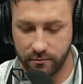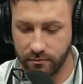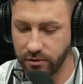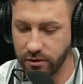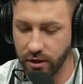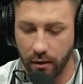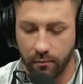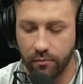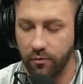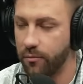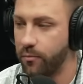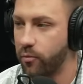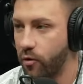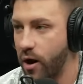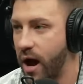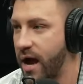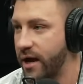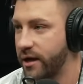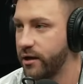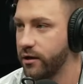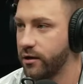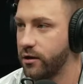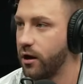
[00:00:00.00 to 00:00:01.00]
double
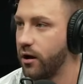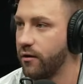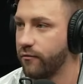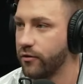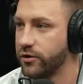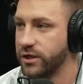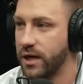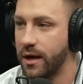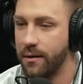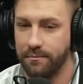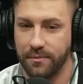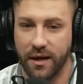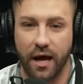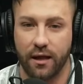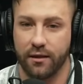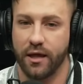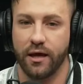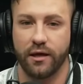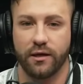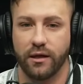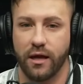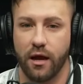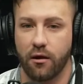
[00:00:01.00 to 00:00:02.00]
bracket coverage. I'm not
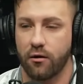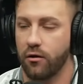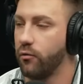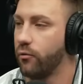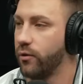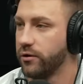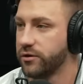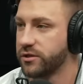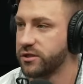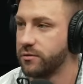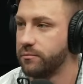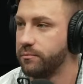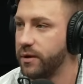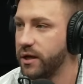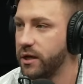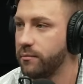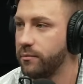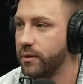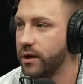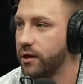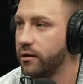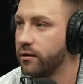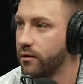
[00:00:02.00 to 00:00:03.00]
letting Garrett Wilson beat
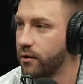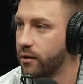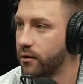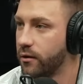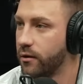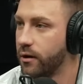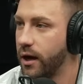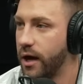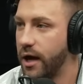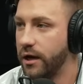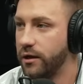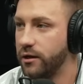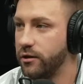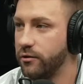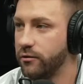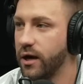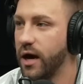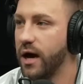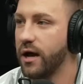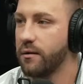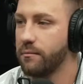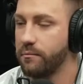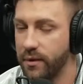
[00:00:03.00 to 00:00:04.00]
me. And you
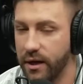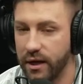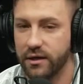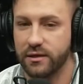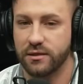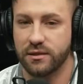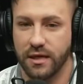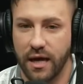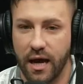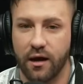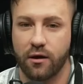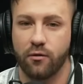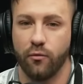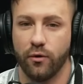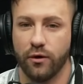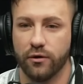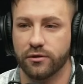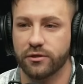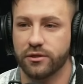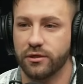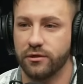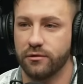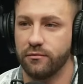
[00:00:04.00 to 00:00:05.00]
got to make Zach
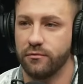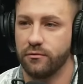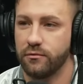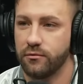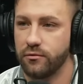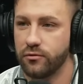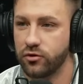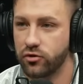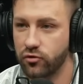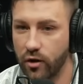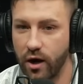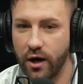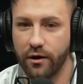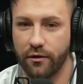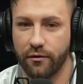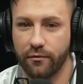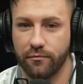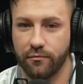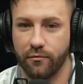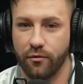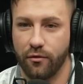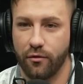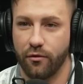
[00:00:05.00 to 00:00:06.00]
Wilson try to
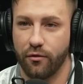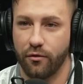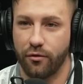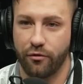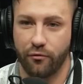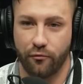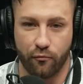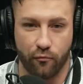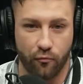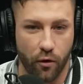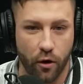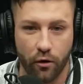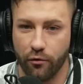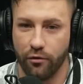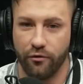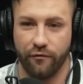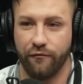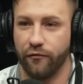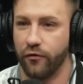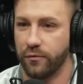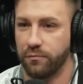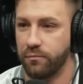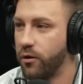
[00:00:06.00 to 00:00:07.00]
throw the
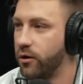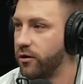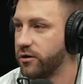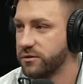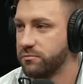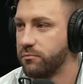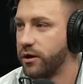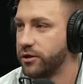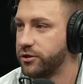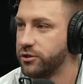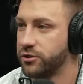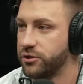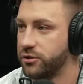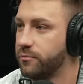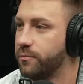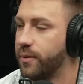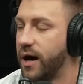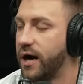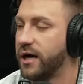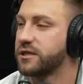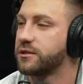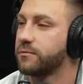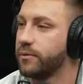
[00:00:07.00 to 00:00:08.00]
football as much as you
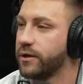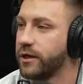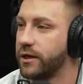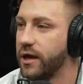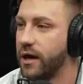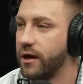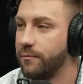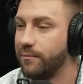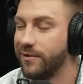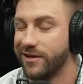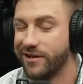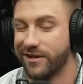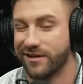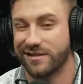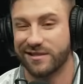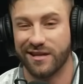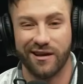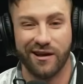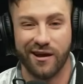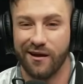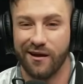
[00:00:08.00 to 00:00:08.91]
possibly can, because